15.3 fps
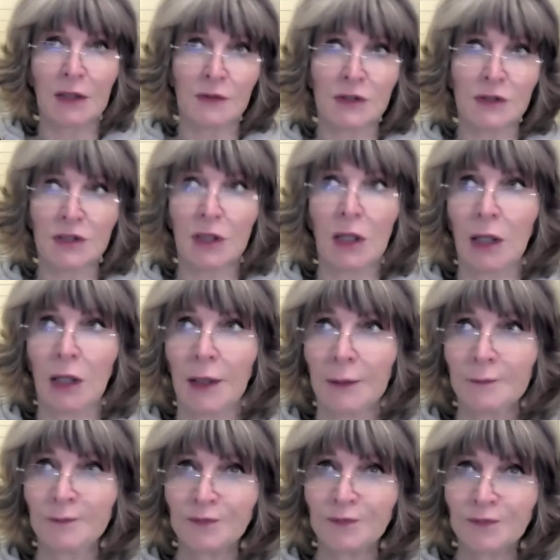at the
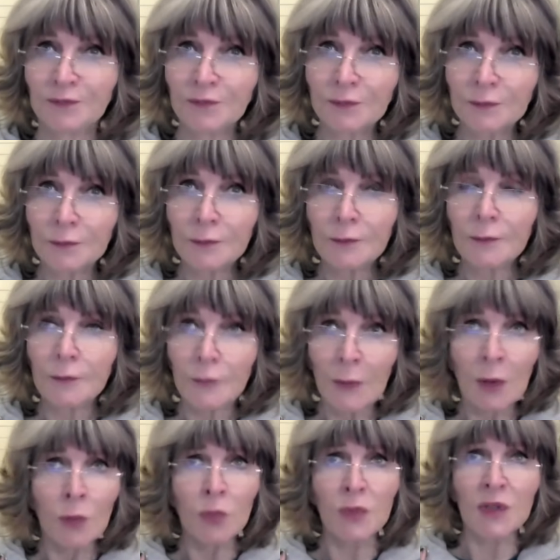time,
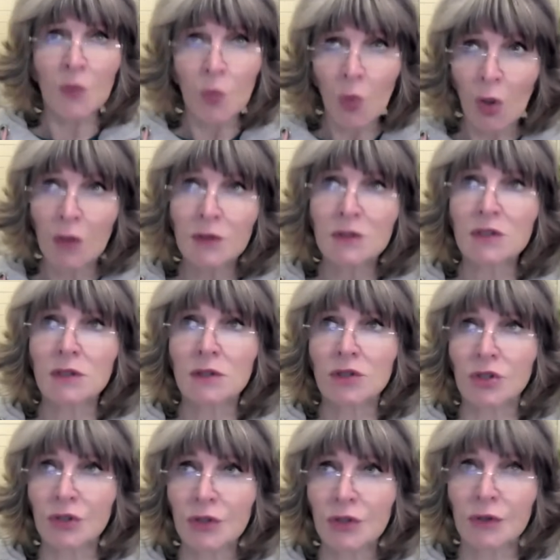we want
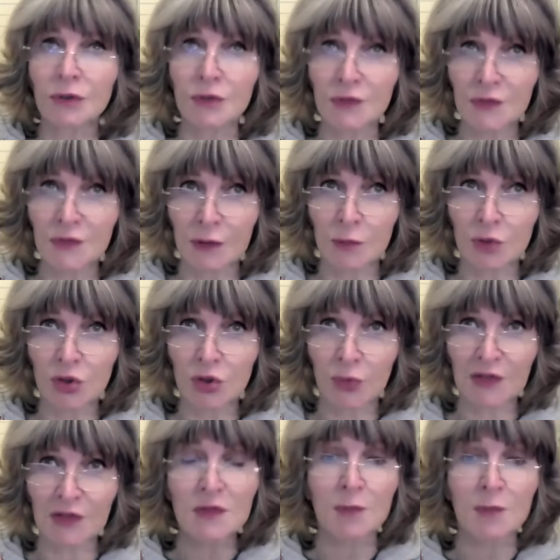to use them to
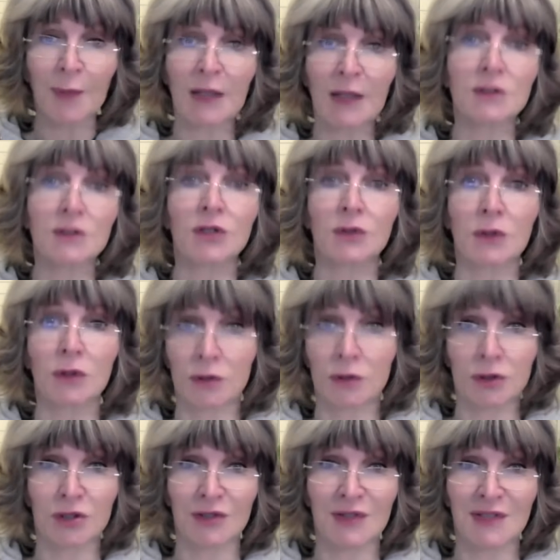expand our
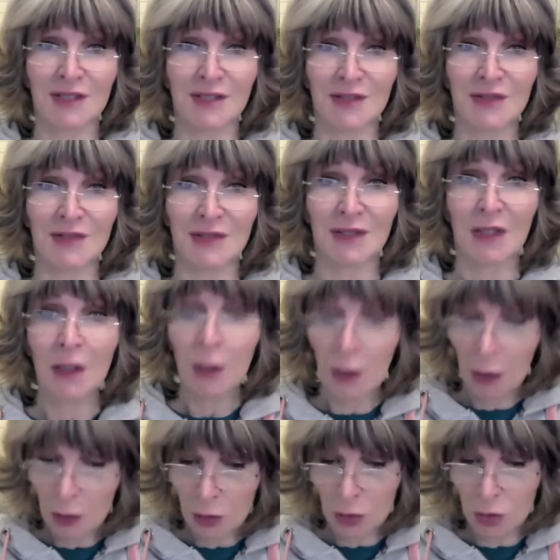consciousness,
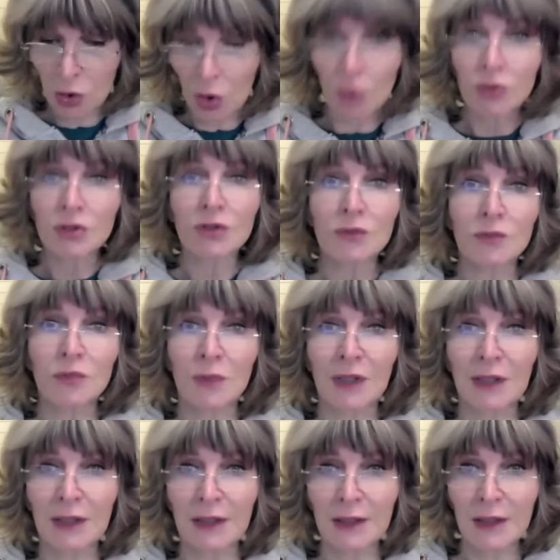not
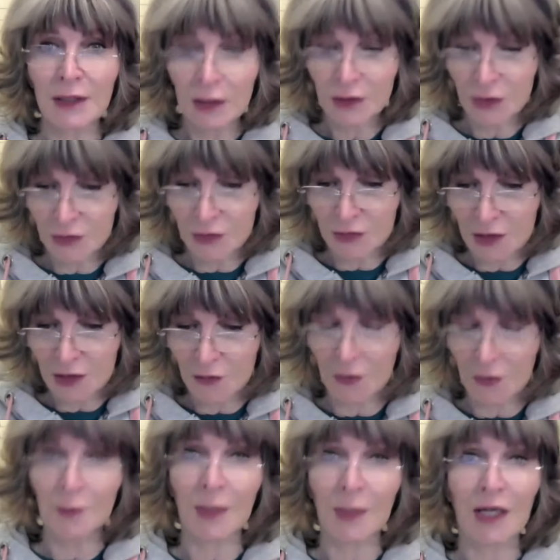really to see
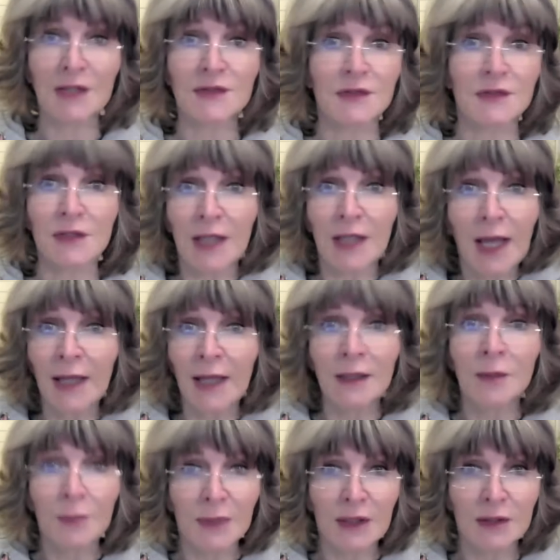them as the
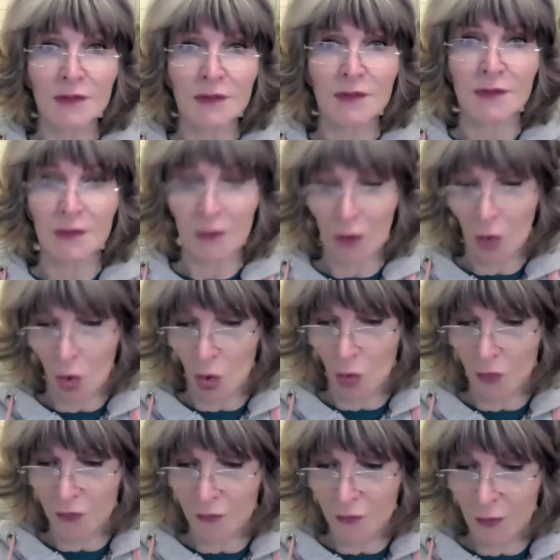enemies
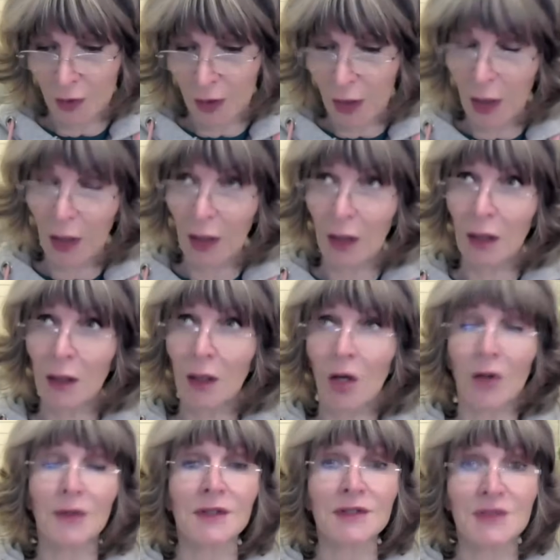of
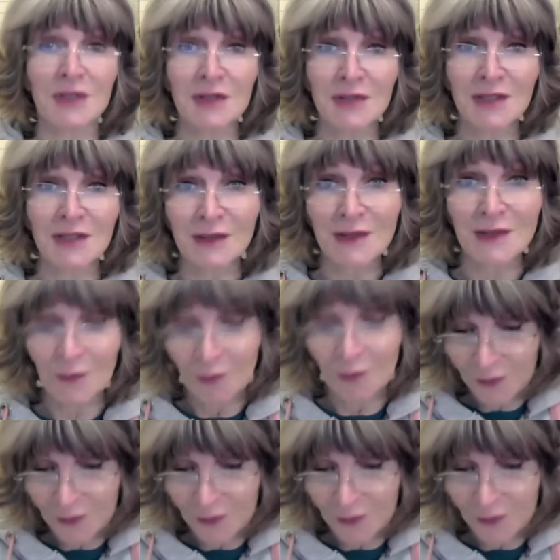our existence.